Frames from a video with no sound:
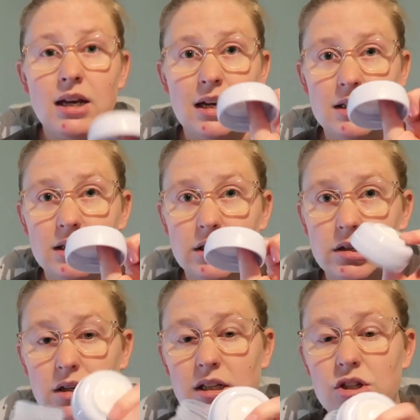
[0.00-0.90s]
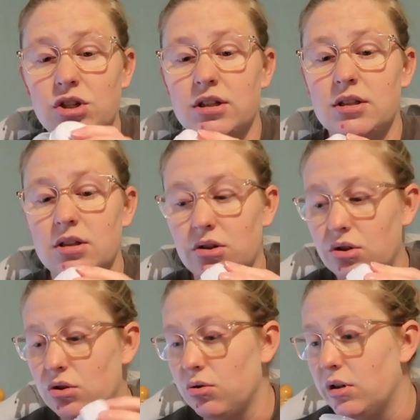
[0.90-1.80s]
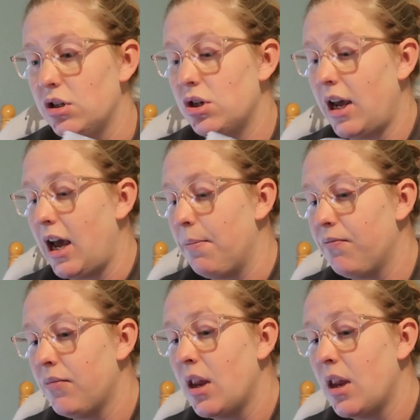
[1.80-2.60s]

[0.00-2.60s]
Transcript: It's literally just the storage cap.